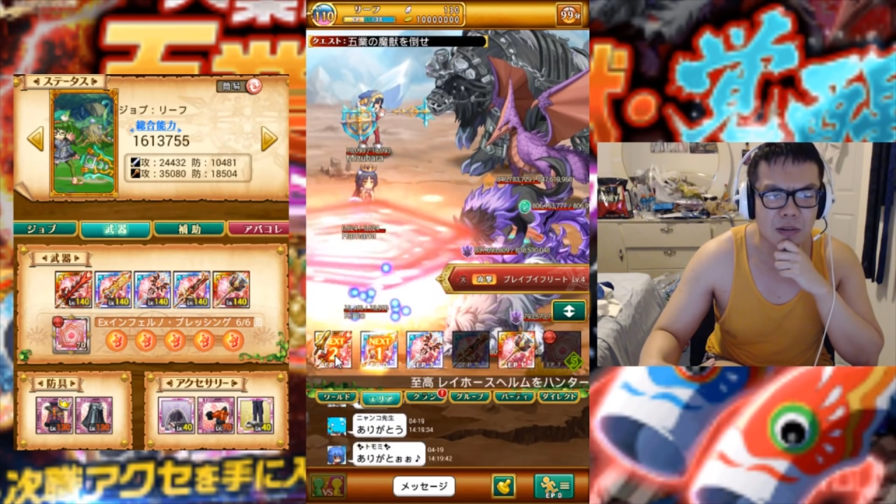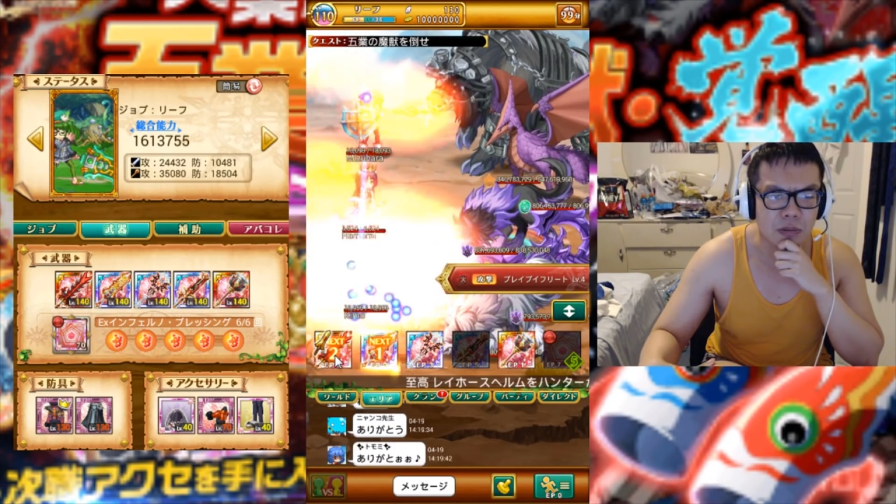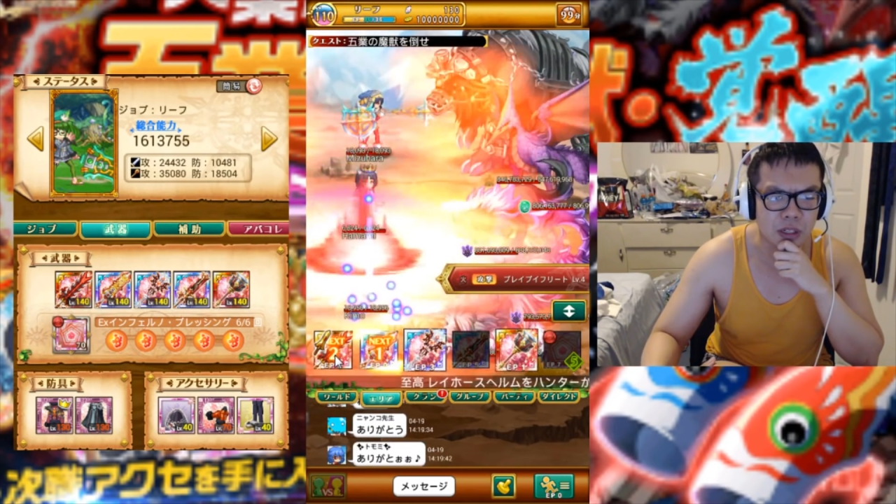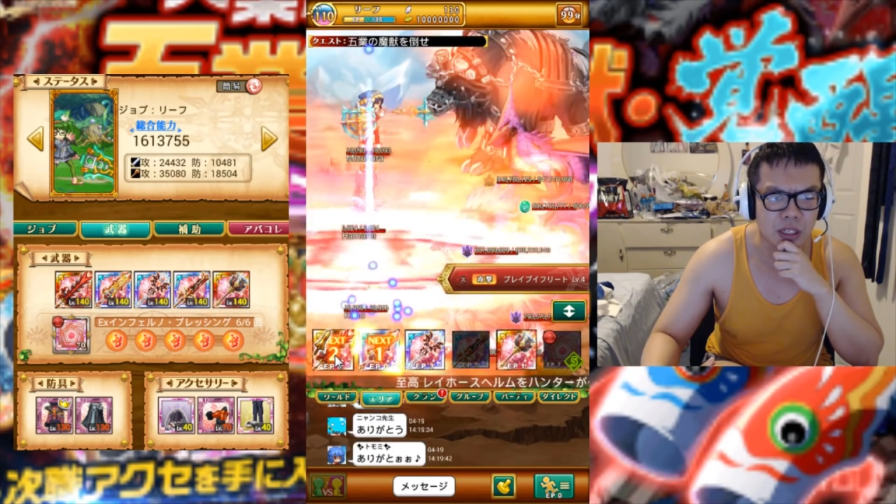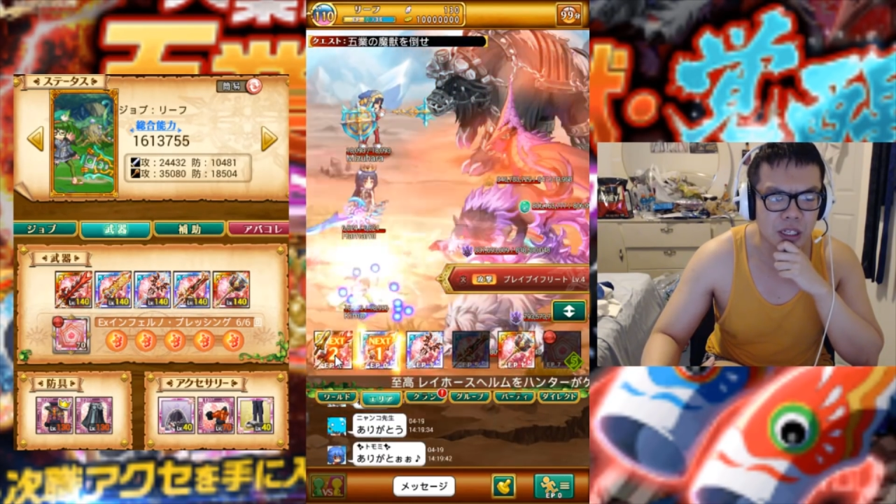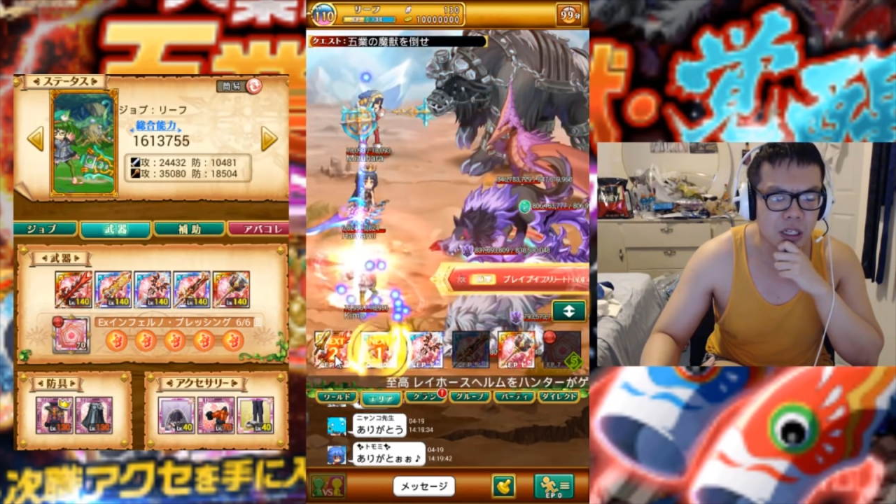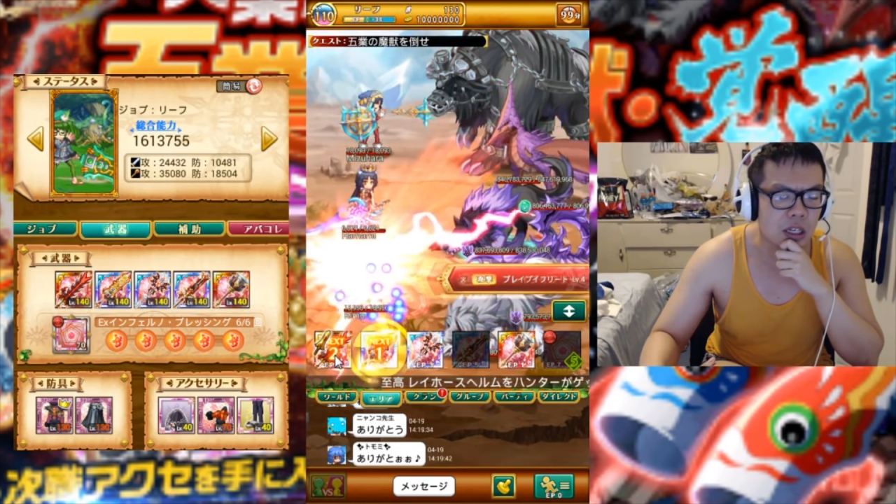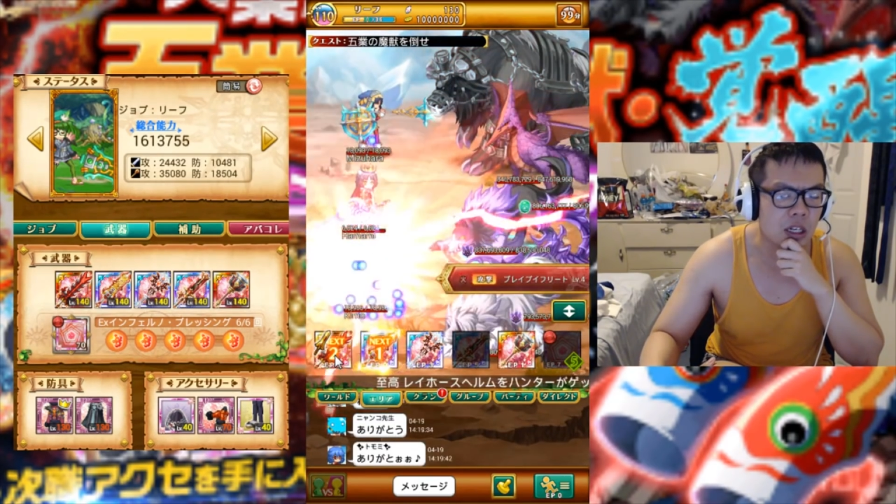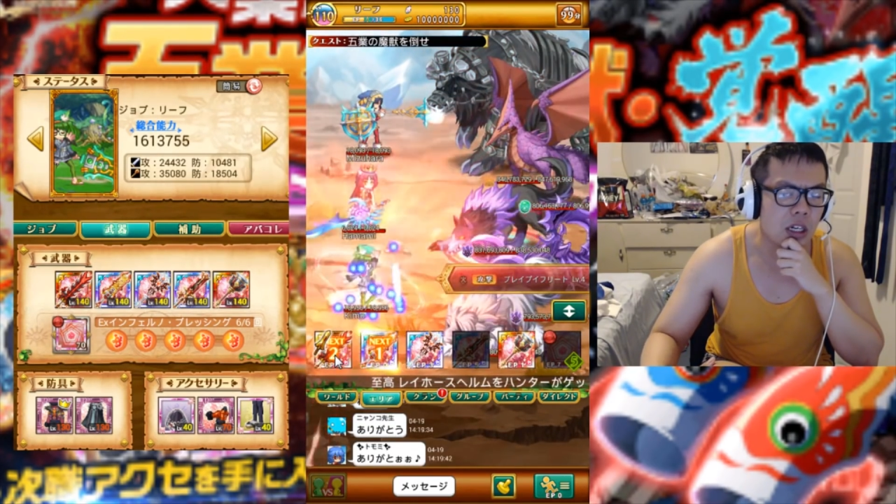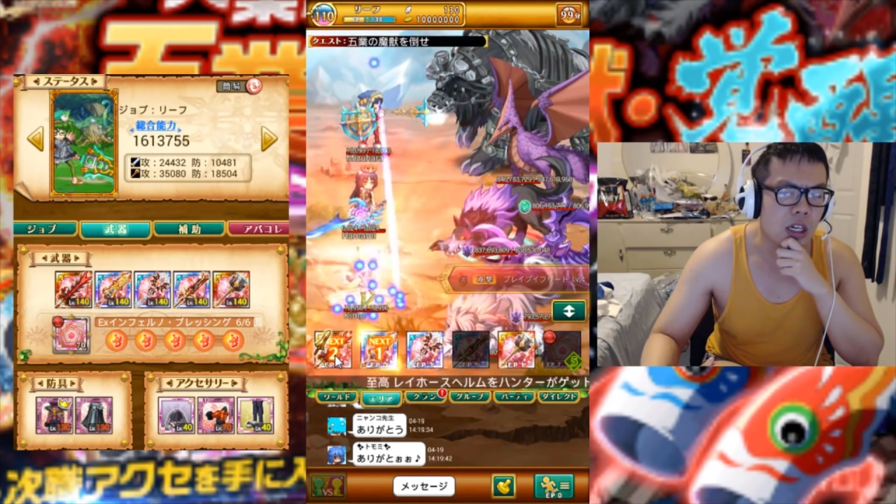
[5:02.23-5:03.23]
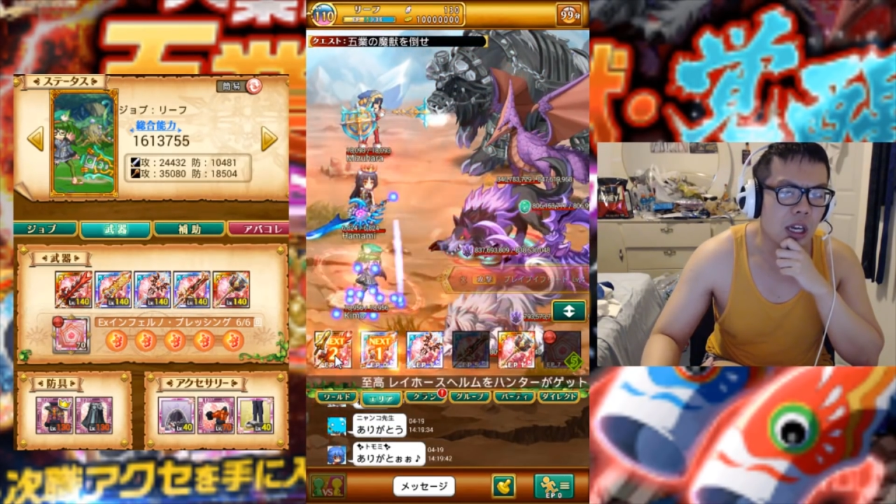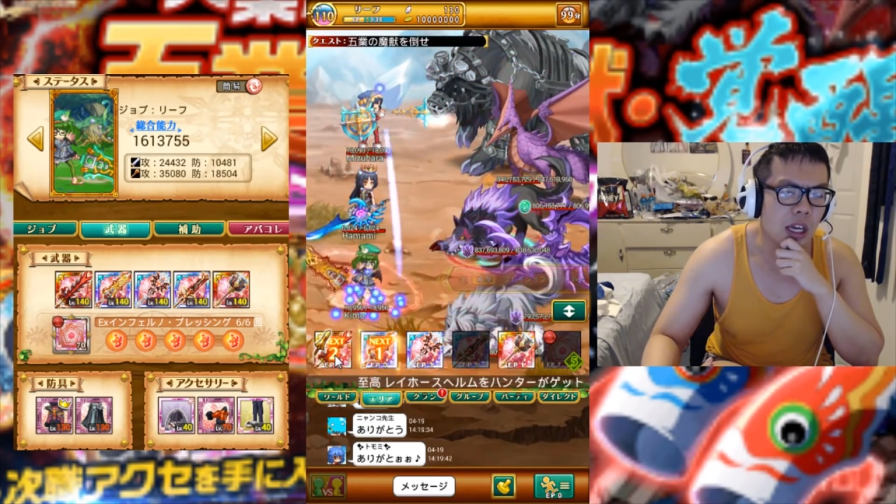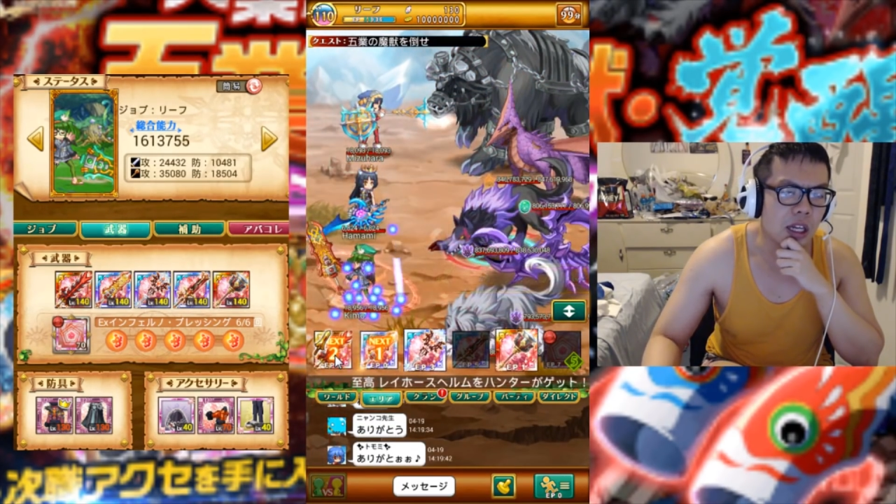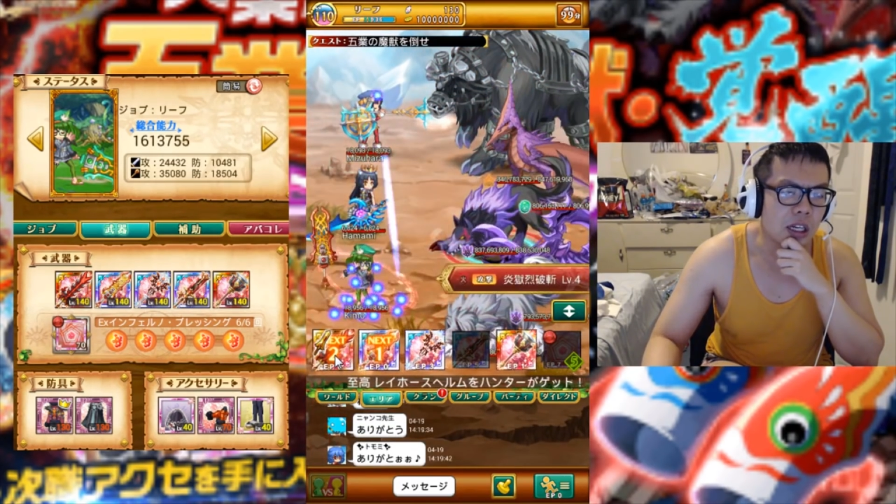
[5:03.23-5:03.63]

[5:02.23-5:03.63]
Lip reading: not really. And